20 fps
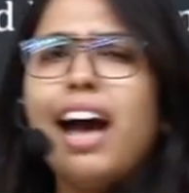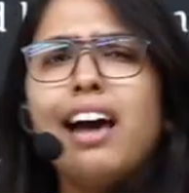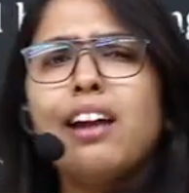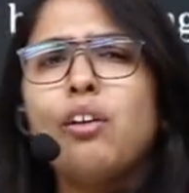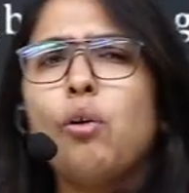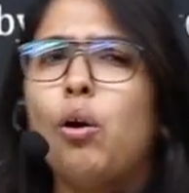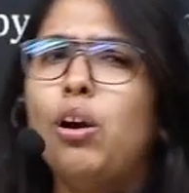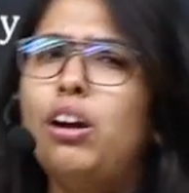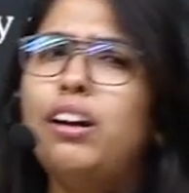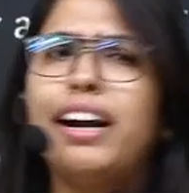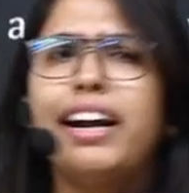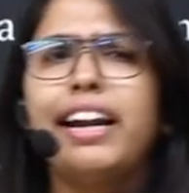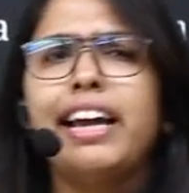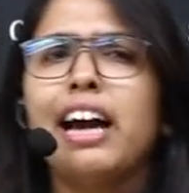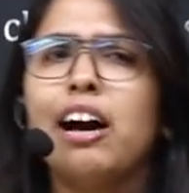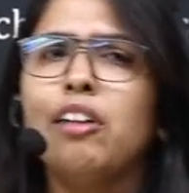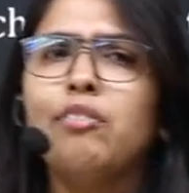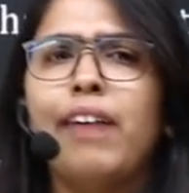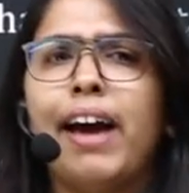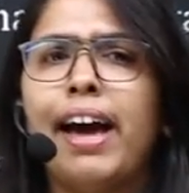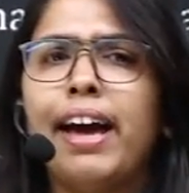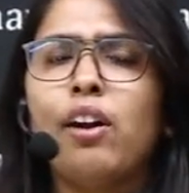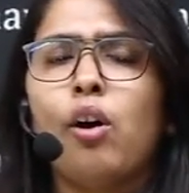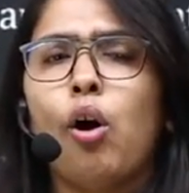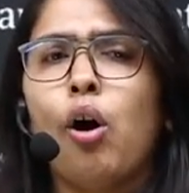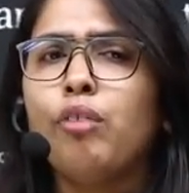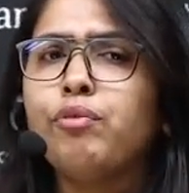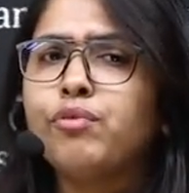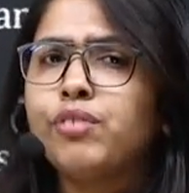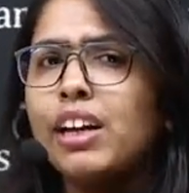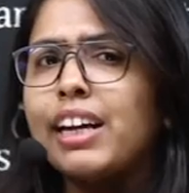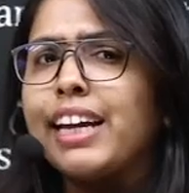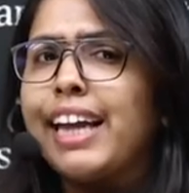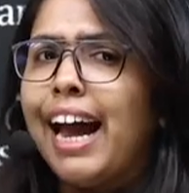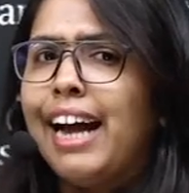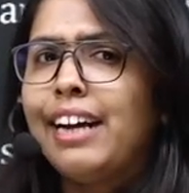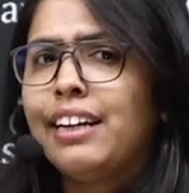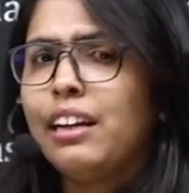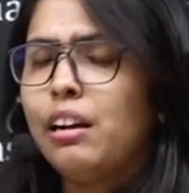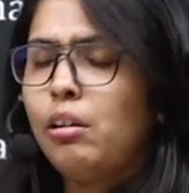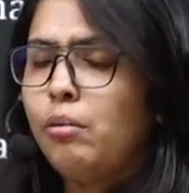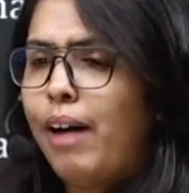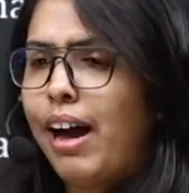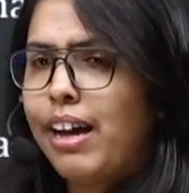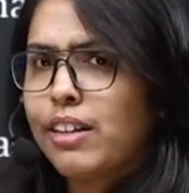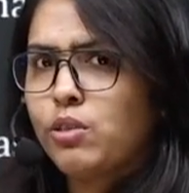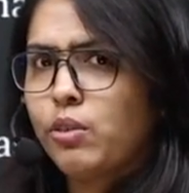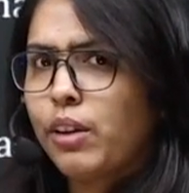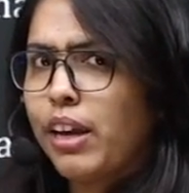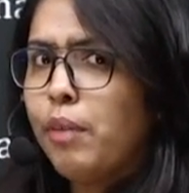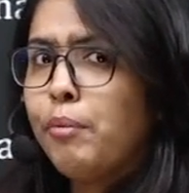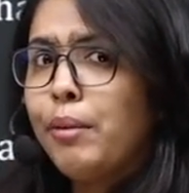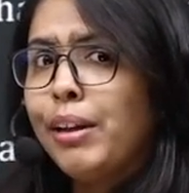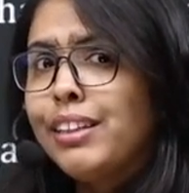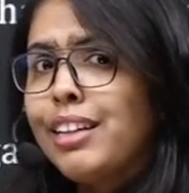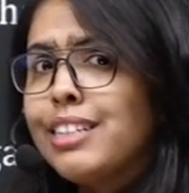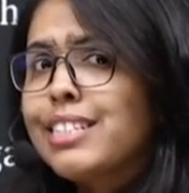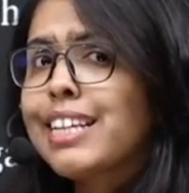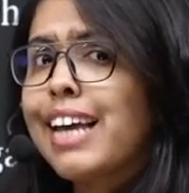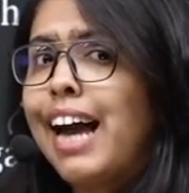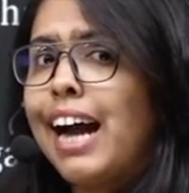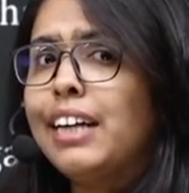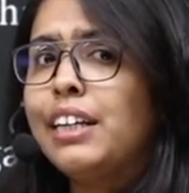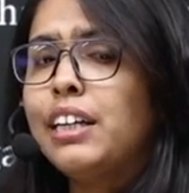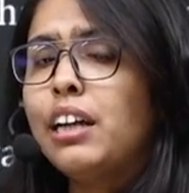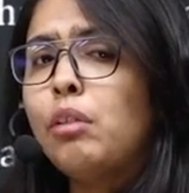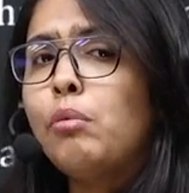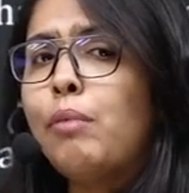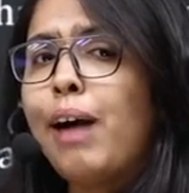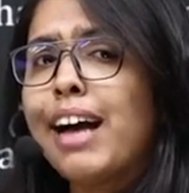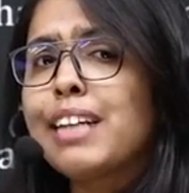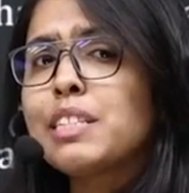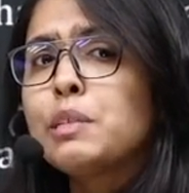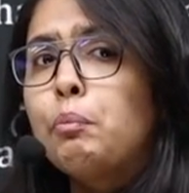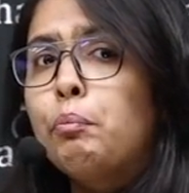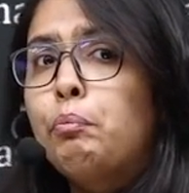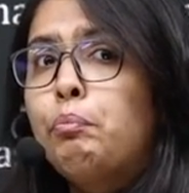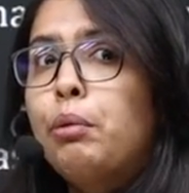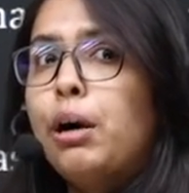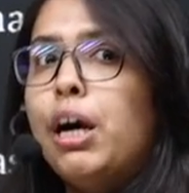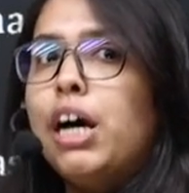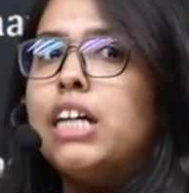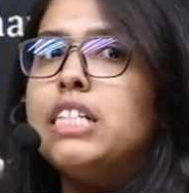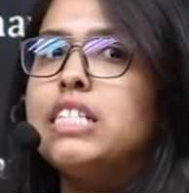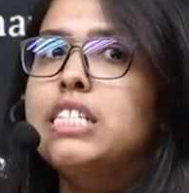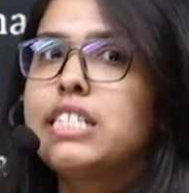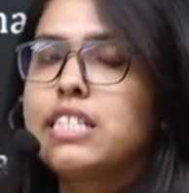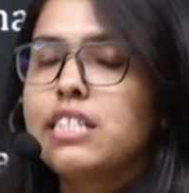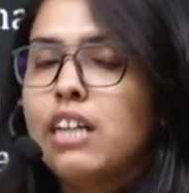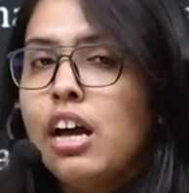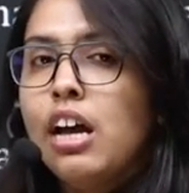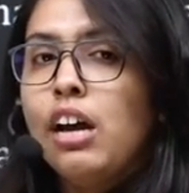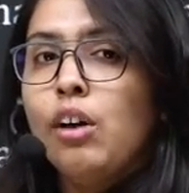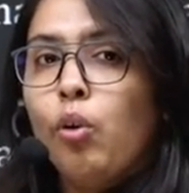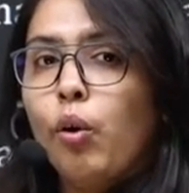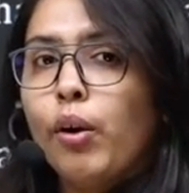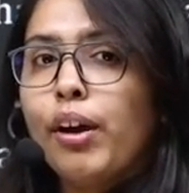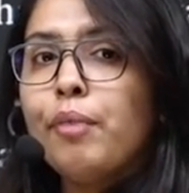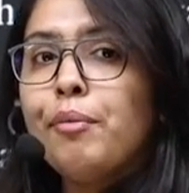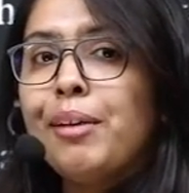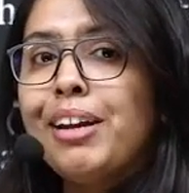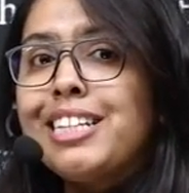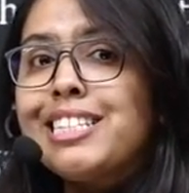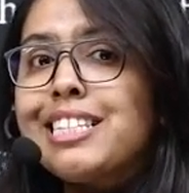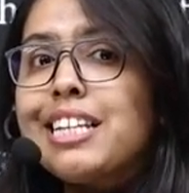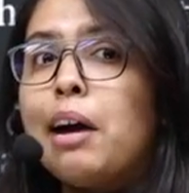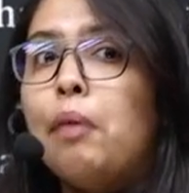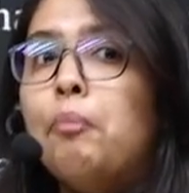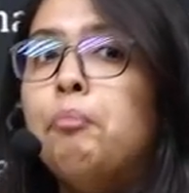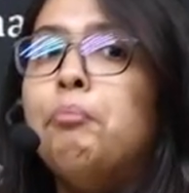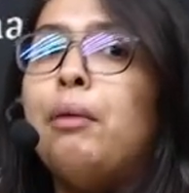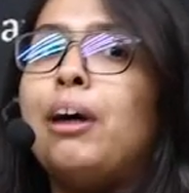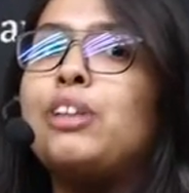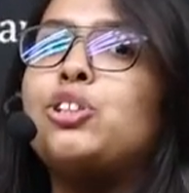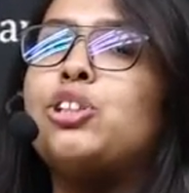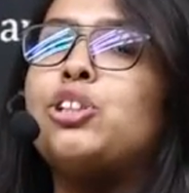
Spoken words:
already aware of the candle wax. Okay, when this candle wax burns, okay, when its combustion